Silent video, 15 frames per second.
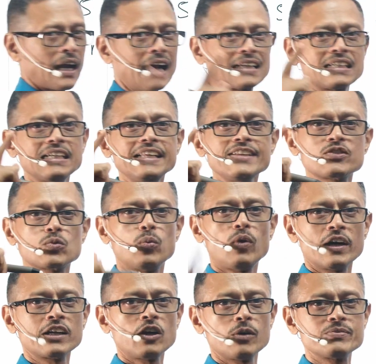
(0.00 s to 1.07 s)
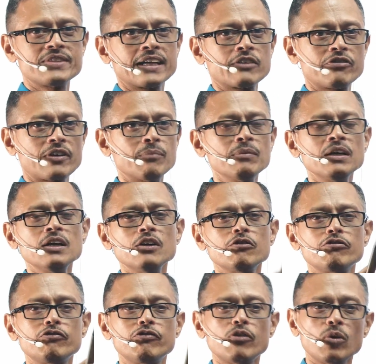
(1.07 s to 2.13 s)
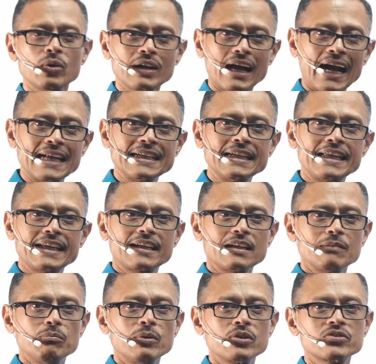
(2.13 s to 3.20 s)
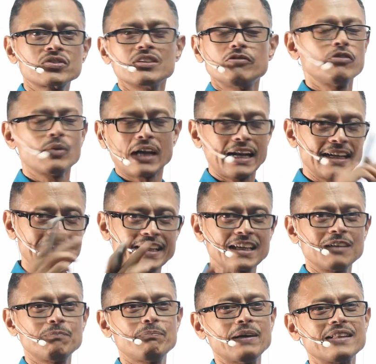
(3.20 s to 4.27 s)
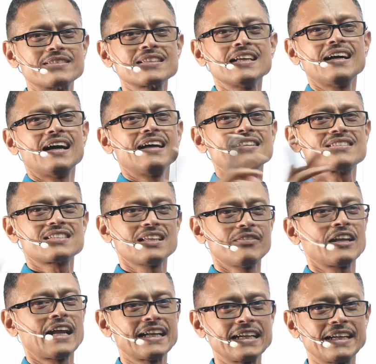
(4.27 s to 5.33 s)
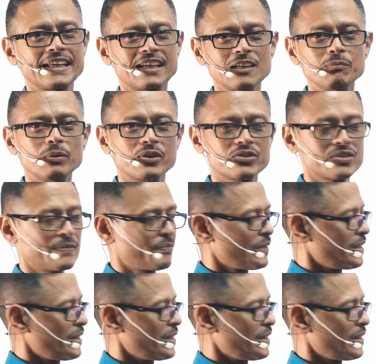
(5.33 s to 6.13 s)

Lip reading: at least one object from four identical books, four identical pens, and seven identical books.